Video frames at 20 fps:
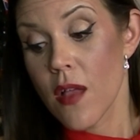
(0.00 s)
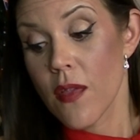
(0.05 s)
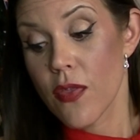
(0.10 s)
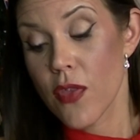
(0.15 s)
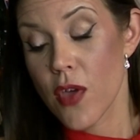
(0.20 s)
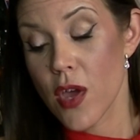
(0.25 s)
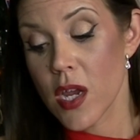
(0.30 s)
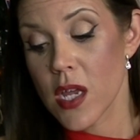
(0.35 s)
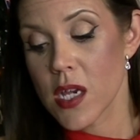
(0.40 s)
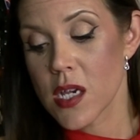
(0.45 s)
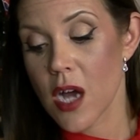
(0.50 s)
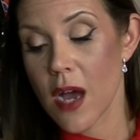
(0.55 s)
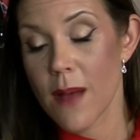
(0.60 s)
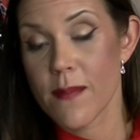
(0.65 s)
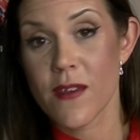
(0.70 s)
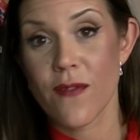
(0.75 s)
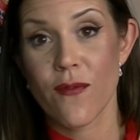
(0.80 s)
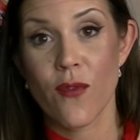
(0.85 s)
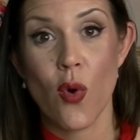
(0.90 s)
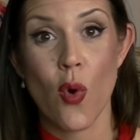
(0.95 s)
30
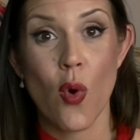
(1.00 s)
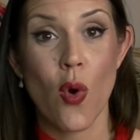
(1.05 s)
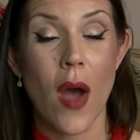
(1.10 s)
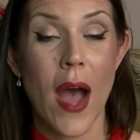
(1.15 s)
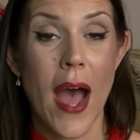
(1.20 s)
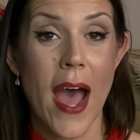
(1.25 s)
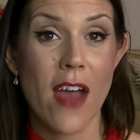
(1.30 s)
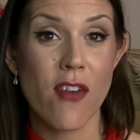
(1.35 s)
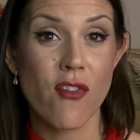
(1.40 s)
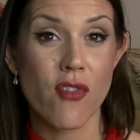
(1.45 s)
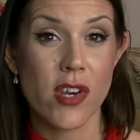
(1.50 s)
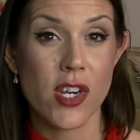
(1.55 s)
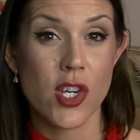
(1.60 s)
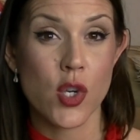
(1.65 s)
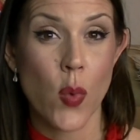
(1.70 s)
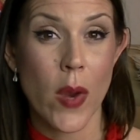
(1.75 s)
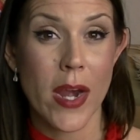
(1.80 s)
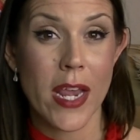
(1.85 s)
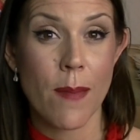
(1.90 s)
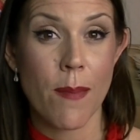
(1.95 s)
times 4,
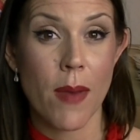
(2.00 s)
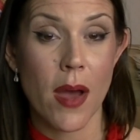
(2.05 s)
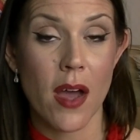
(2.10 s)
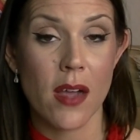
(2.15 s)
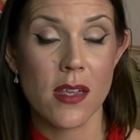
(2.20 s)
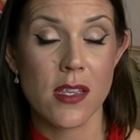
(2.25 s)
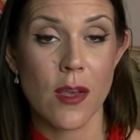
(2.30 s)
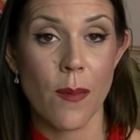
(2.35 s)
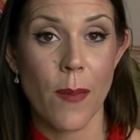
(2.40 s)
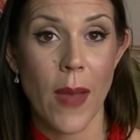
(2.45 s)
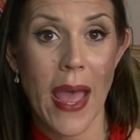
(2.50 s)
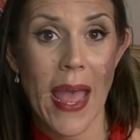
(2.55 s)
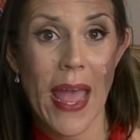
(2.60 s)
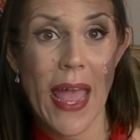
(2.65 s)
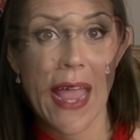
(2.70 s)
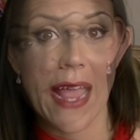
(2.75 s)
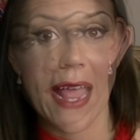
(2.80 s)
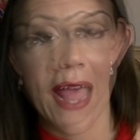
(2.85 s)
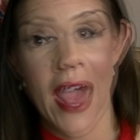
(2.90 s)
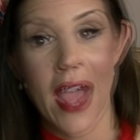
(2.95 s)
120 bucks you're
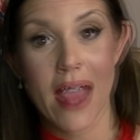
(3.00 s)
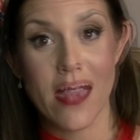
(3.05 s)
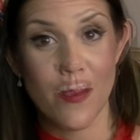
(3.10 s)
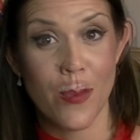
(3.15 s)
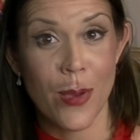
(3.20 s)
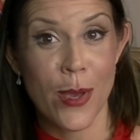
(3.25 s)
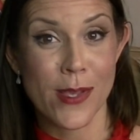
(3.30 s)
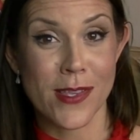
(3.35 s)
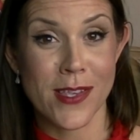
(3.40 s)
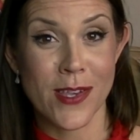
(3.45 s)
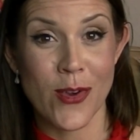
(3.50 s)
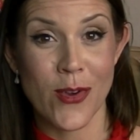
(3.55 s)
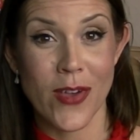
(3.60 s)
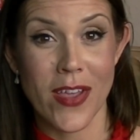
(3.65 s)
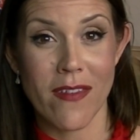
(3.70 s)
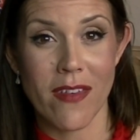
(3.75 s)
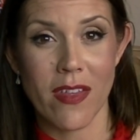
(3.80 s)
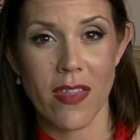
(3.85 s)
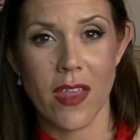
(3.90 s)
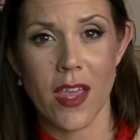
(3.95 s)
paying and the person you're
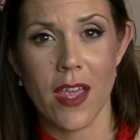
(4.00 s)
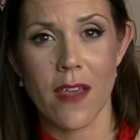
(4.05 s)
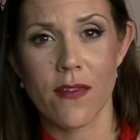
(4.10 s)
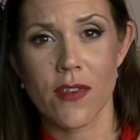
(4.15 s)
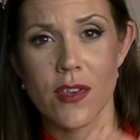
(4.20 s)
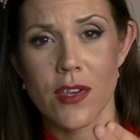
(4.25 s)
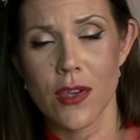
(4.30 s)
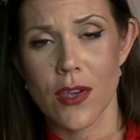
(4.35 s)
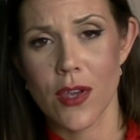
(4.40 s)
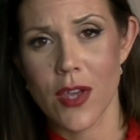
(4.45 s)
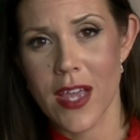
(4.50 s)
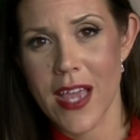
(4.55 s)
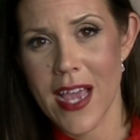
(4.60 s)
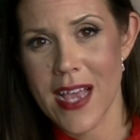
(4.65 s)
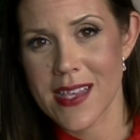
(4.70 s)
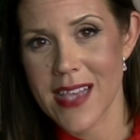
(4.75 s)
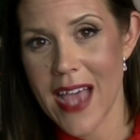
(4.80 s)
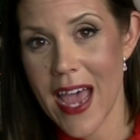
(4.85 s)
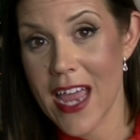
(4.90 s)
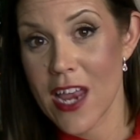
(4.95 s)
giving the gift to
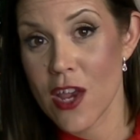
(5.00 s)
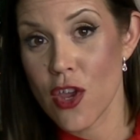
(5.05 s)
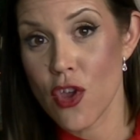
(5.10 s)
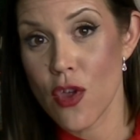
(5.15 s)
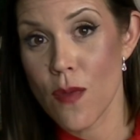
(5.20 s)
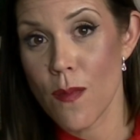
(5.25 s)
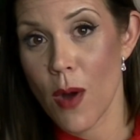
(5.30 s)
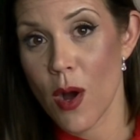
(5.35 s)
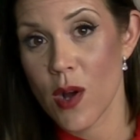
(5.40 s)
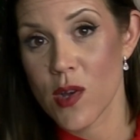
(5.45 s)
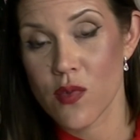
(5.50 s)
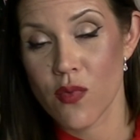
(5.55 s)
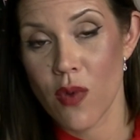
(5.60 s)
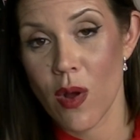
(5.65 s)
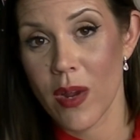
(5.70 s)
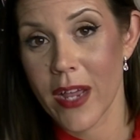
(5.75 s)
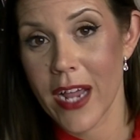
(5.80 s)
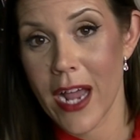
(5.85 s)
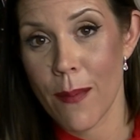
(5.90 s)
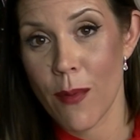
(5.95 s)
gets a new box
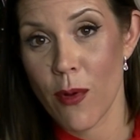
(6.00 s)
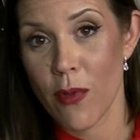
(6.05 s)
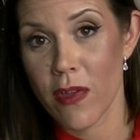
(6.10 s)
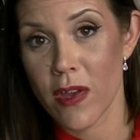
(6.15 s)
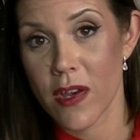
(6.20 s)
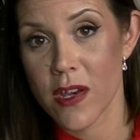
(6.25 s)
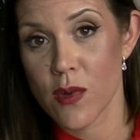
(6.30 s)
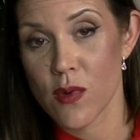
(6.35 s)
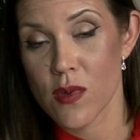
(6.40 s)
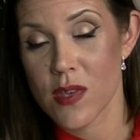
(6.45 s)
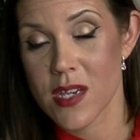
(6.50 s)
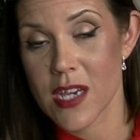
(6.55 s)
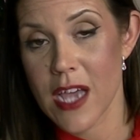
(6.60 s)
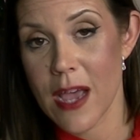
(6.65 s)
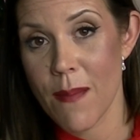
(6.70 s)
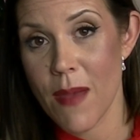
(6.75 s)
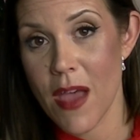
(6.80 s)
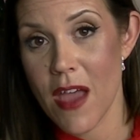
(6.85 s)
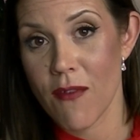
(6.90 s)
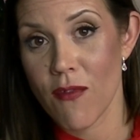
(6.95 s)
rolling up on their
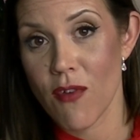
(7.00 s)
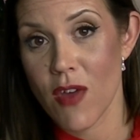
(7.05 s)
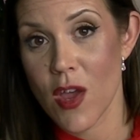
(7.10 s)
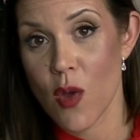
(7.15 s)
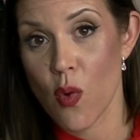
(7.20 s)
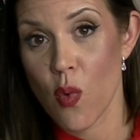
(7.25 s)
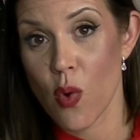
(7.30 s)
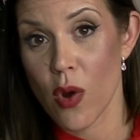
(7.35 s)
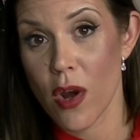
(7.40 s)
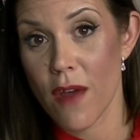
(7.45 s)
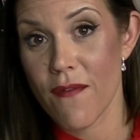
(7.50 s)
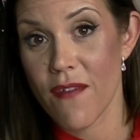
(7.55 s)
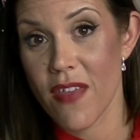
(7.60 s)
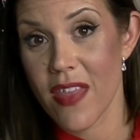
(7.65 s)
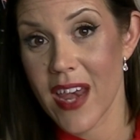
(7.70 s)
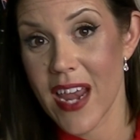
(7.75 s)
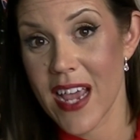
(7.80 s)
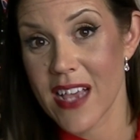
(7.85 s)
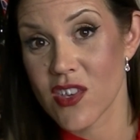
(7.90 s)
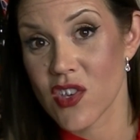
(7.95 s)
doorstep every quarter for
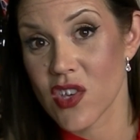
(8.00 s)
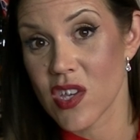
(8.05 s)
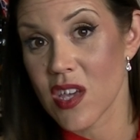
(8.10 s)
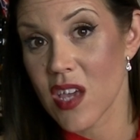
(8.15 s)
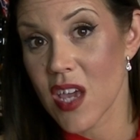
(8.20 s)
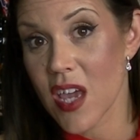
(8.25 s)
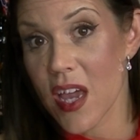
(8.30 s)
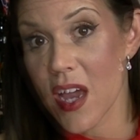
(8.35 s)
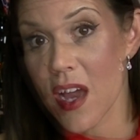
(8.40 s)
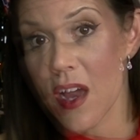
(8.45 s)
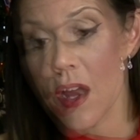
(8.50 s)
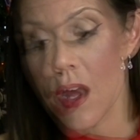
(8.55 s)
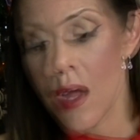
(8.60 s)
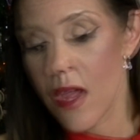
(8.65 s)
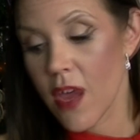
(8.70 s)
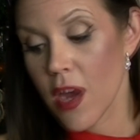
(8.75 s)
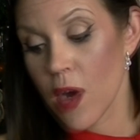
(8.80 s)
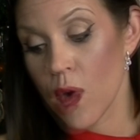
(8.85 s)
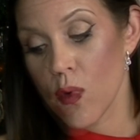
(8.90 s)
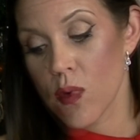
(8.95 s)
the next year.
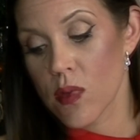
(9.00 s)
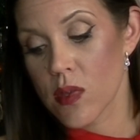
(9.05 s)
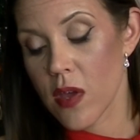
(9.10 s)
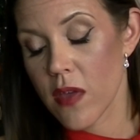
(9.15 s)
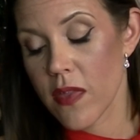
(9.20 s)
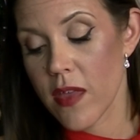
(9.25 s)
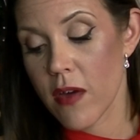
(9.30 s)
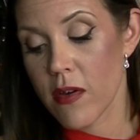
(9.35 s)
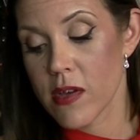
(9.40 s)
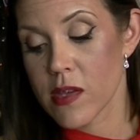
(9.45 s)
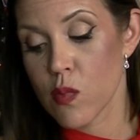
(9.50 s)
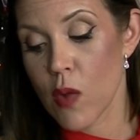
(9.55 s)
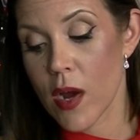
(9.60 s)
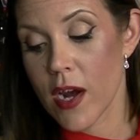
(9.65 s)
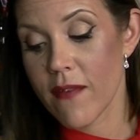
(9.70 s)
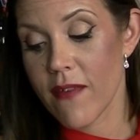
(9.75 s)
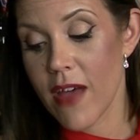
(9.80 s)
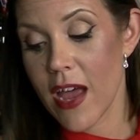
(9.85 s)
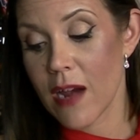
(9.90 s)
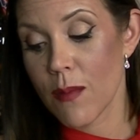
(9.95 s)
And then also there is
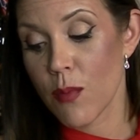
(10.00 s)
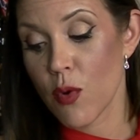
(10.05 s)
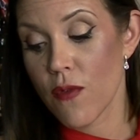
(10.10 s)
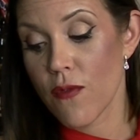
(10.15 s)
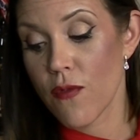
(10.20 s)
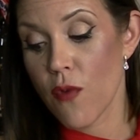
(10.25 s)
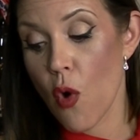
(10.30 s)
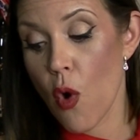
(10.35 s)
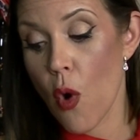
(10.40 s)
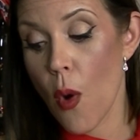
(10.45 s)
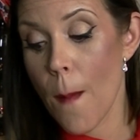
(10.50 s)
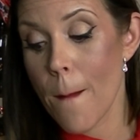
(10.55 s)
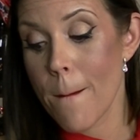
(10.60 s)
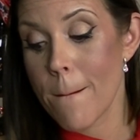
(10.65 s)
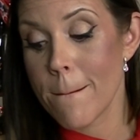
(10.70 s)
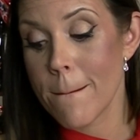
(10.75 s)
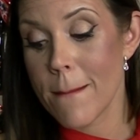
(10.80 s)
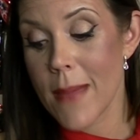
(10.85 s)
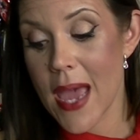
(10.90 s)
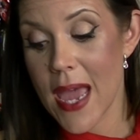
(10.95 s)
one available for
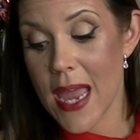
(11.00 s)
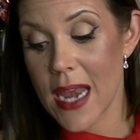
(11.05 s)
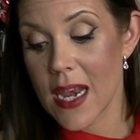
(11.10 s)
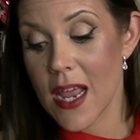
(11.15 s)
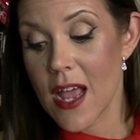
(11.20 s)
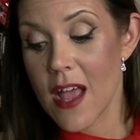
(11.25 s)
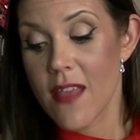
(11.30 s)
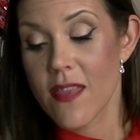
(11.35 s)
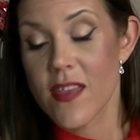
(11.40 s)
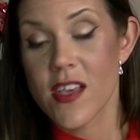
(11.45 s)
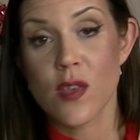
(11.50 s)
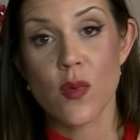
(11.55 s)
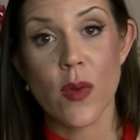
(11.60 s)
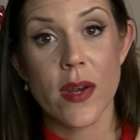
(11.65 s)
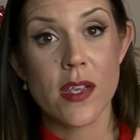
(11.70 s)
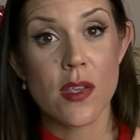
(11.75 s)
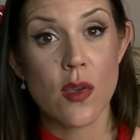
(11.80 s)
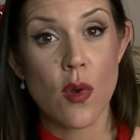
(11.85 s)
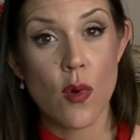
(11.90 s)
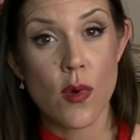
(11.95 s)
men. This
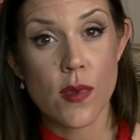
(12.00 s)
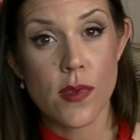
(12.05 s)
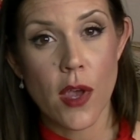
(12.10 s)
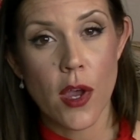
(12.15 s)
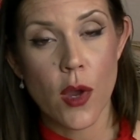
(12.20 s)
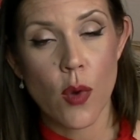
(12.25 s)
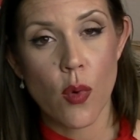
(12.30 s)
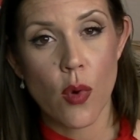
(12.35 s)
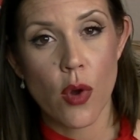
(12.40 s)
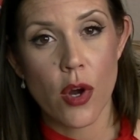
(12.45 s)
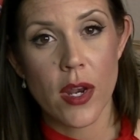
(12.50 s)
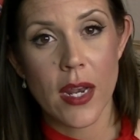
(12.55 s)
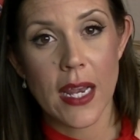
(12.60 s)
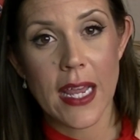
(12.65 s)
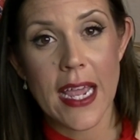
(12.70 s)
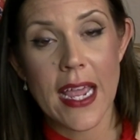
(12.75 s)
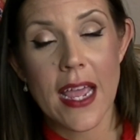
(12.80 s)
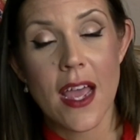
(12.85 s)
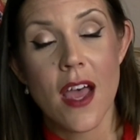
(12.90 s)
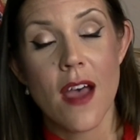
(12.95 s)
one is also quarterly,